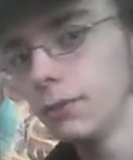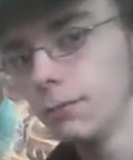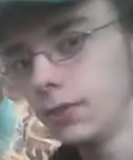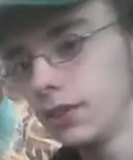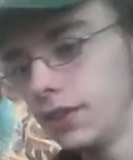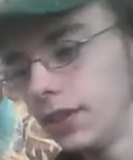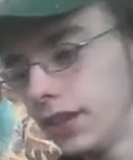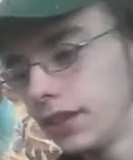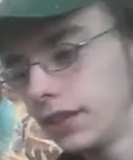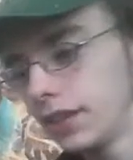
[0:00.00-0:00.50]
But
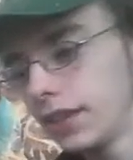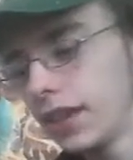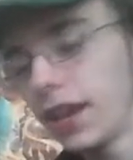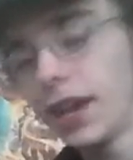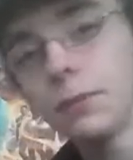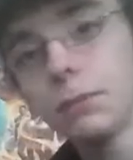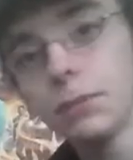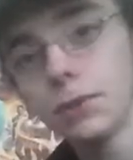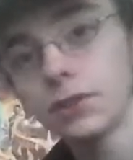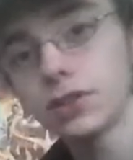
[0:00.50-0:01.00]
yeah, the
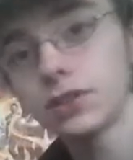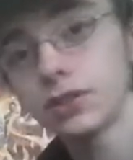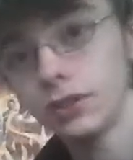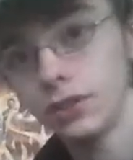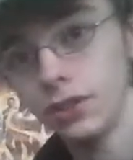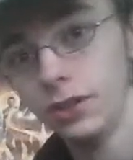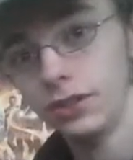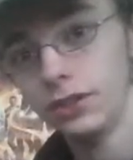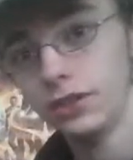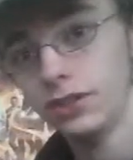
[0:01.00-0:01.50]
game looks
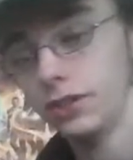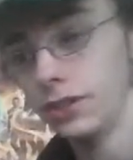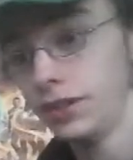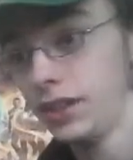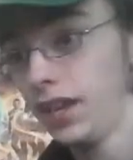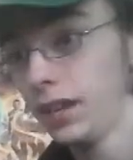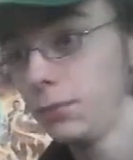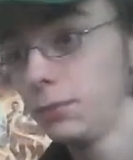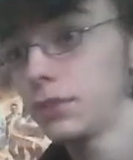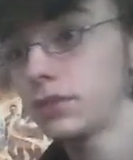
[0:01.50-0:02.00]
good. The
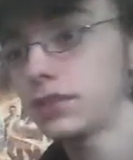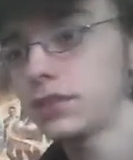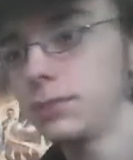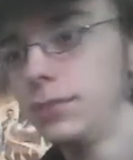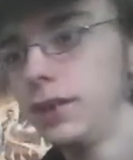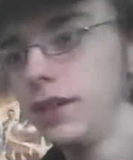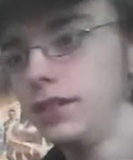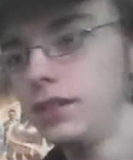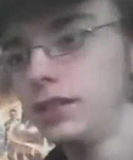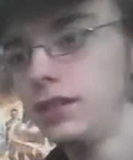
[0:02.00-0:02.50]
game looks
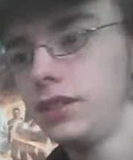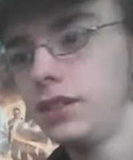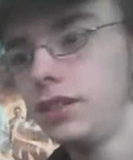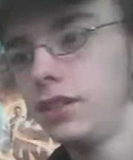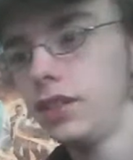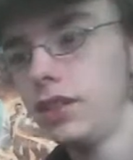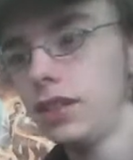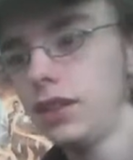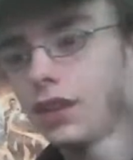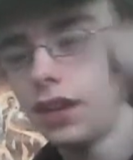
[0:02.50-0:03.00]
amazing.
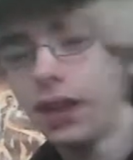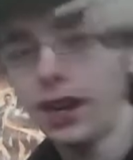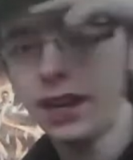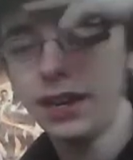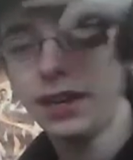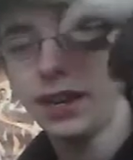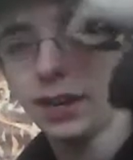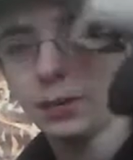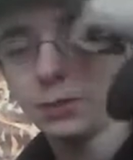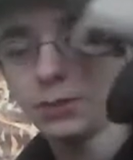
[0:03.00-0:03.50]

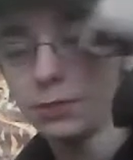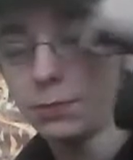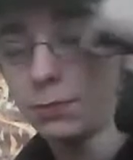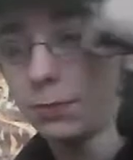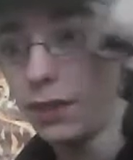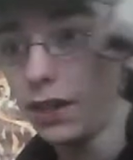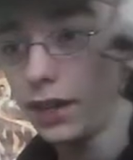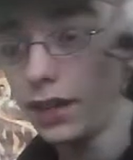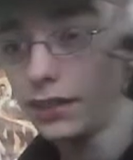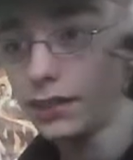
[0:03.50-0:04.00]
And I'm
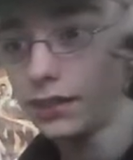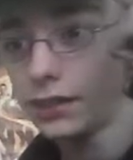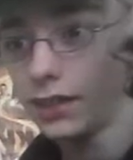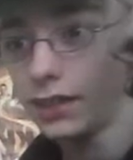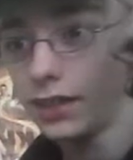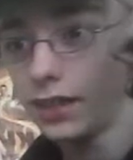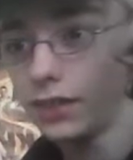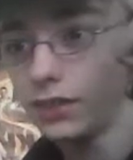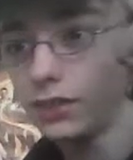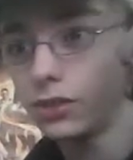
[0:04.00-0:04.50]
surprised that
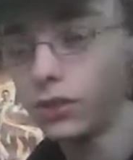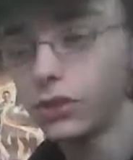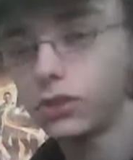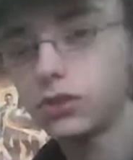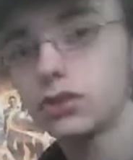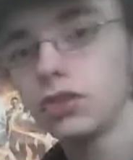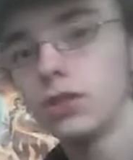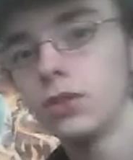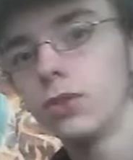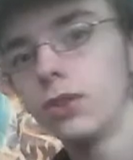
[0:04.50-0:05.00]
they took
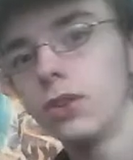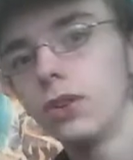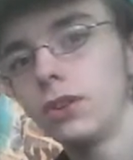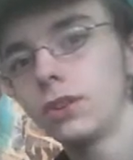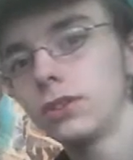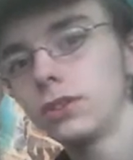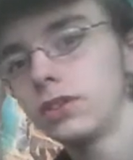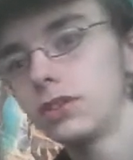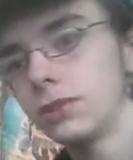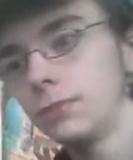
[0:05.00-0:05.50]
so
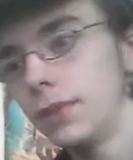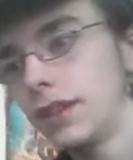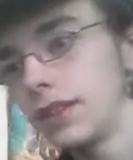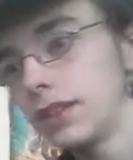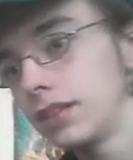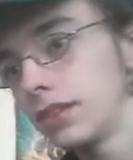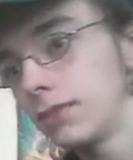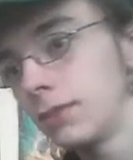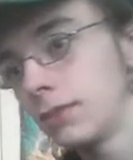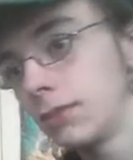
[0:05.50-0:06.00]
long to make
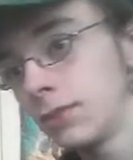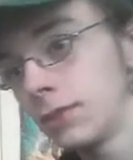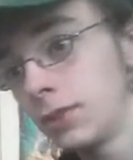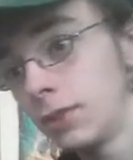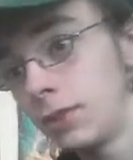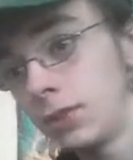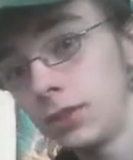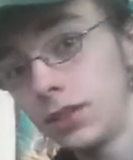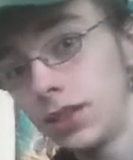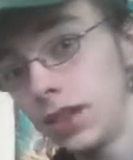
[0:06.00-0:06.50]
the
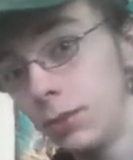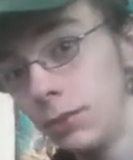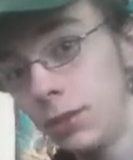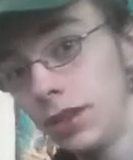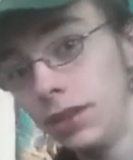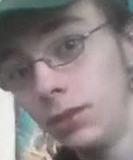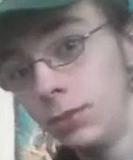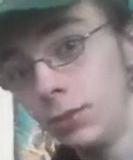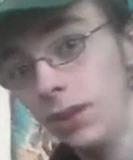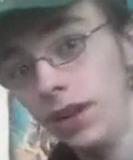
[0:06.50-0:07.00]
third game
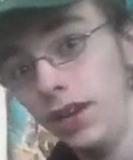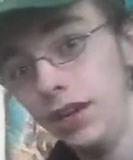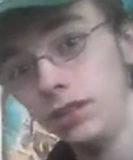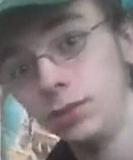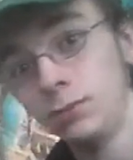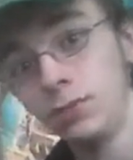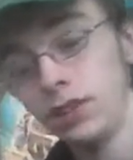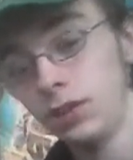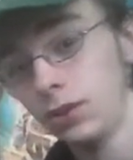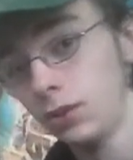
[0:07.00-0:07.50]
anyways,
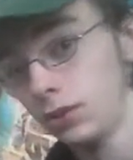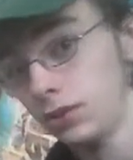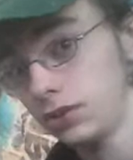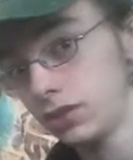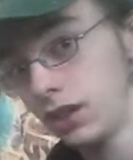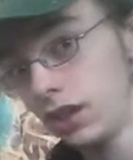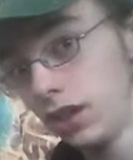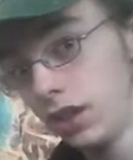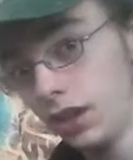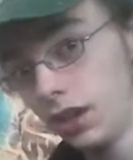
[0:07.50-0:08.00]

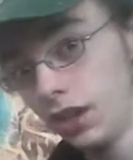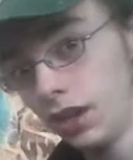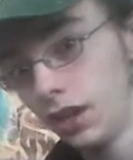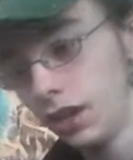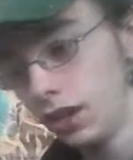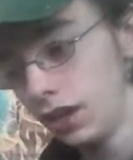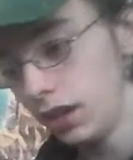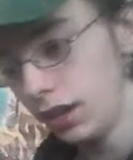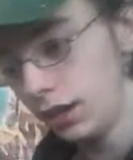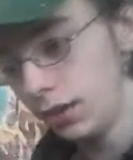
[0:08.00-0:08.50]
because
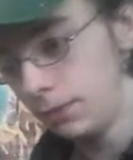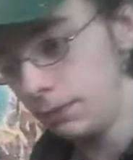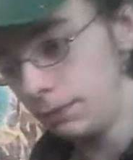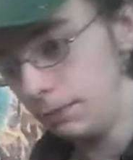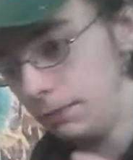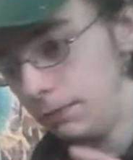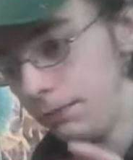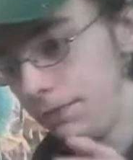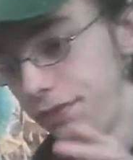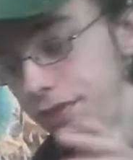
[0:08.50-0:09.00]

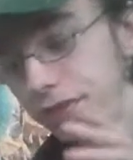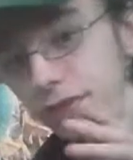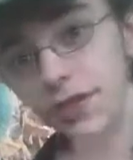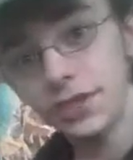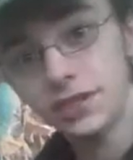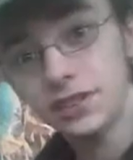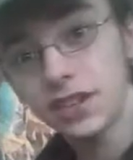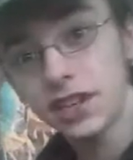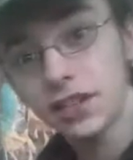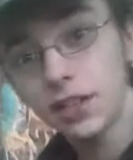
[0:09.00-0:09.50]

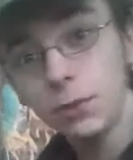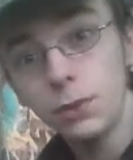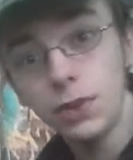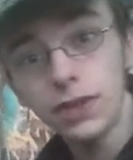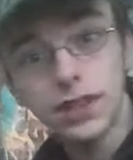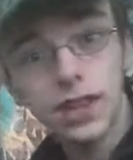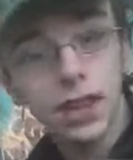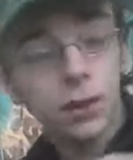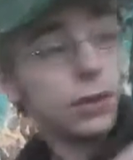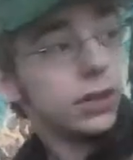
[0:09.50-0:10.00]
the second
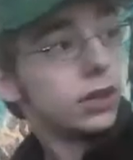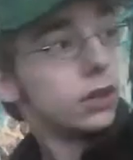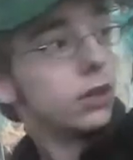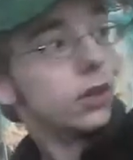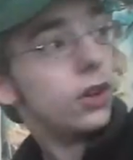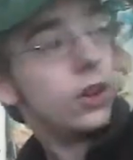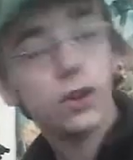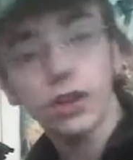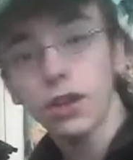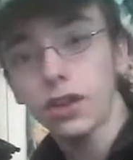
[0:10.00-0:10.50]
one came out
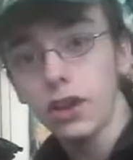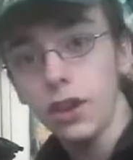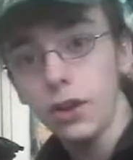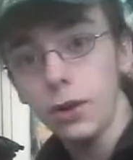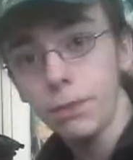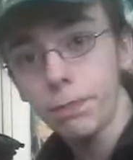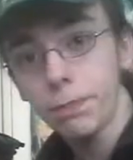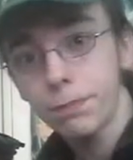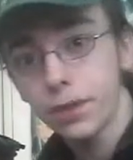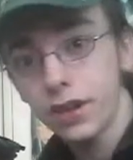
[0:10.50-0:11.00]
long
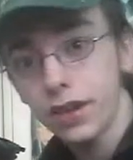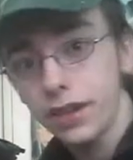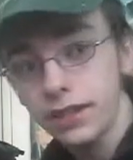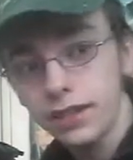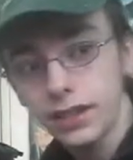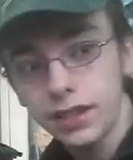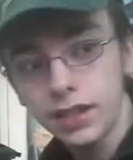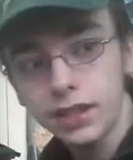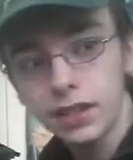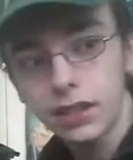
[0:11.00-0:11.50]
ago, but I
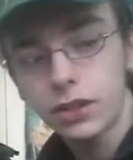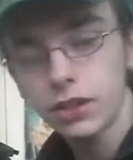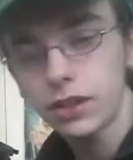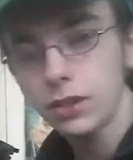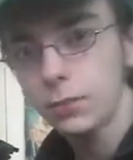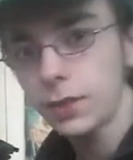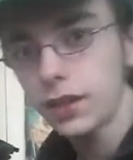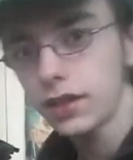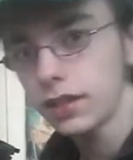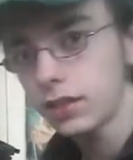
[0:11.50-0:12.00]
think they
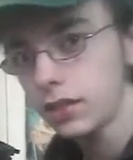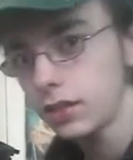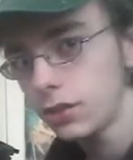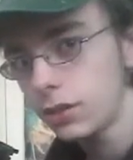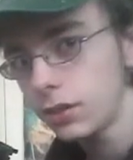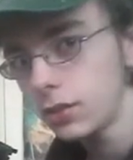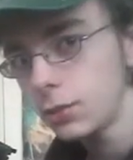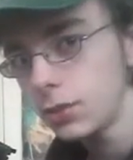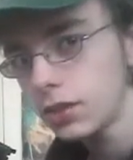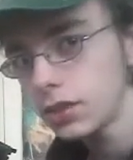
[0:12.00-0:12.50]
couldn't make a
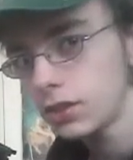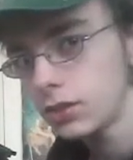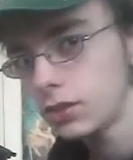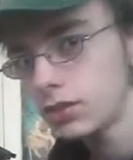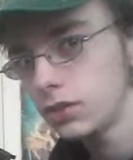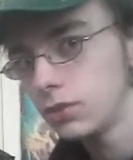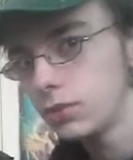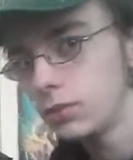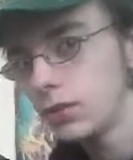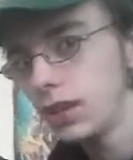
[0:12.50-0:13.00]
third one
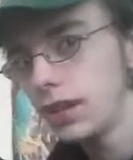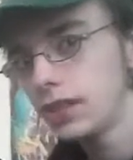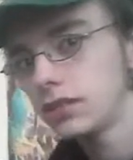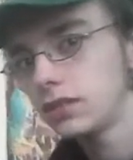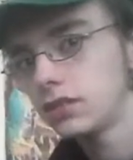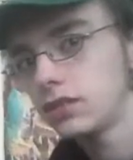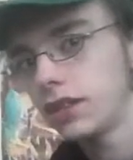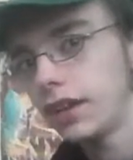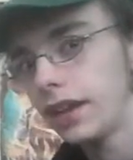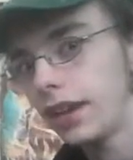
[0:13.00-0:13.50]
because the
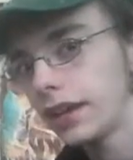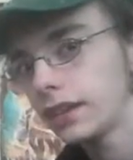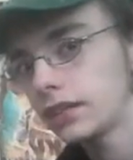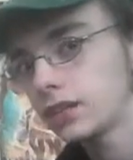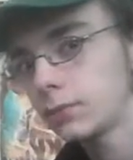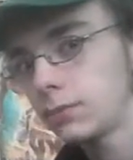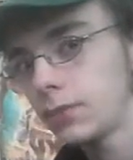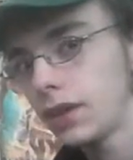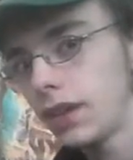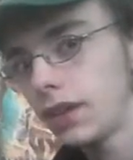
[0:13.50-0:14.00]
rights to
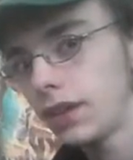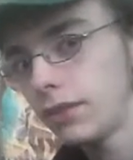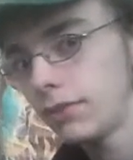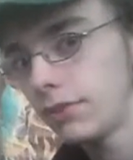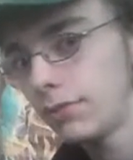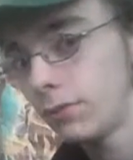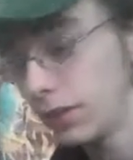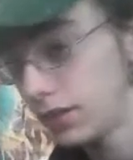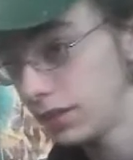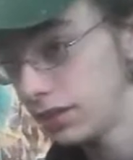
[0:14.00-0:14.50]

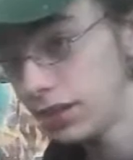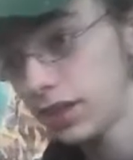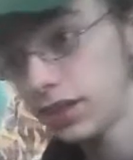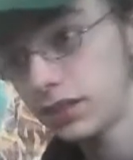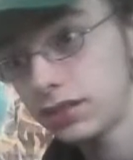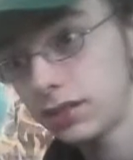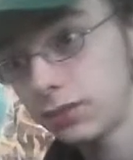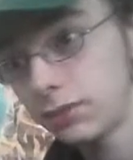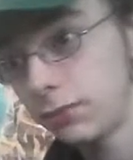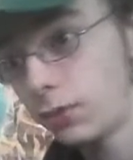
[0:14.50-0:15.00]
X-Men,
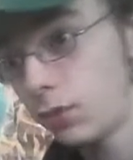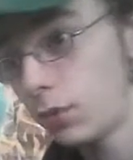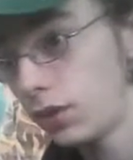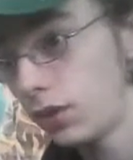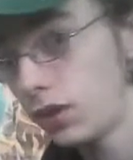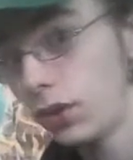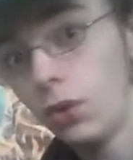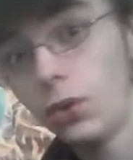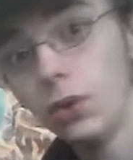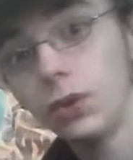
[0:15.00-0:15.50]
Fantastic Four,
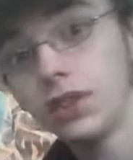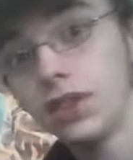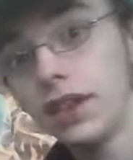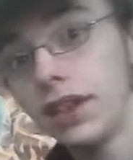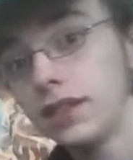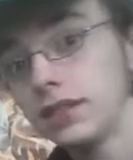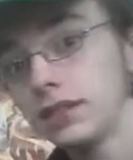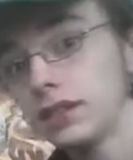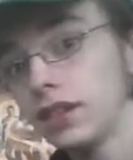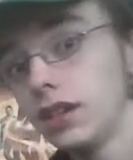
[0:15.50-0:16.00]
and all
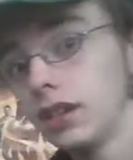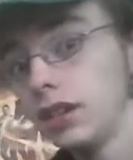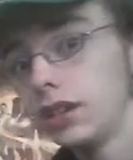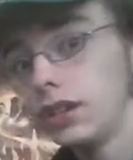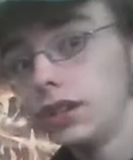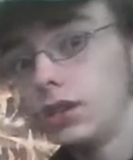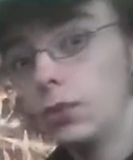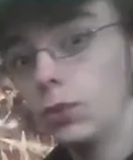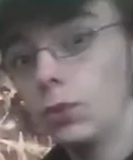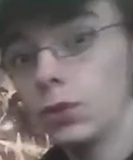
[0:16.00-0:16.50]
that
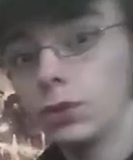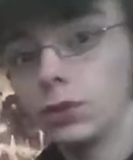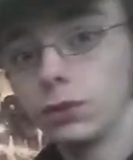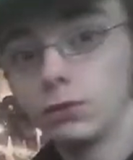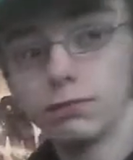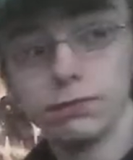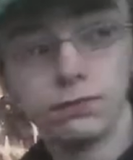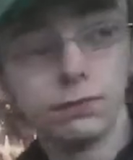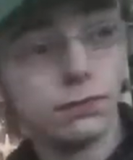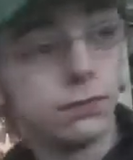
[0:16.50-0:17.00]

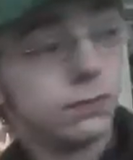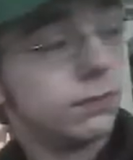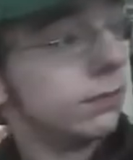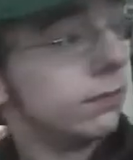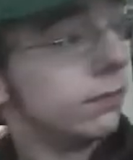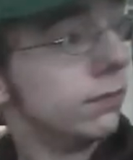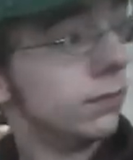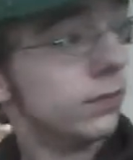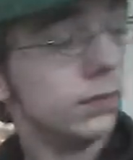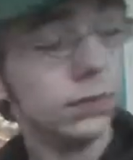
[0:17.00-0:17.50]
were
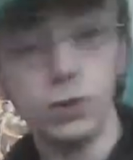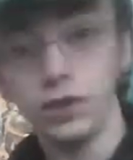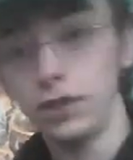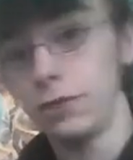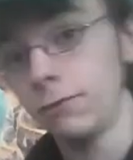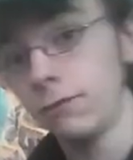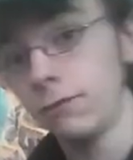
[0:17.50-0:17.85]
with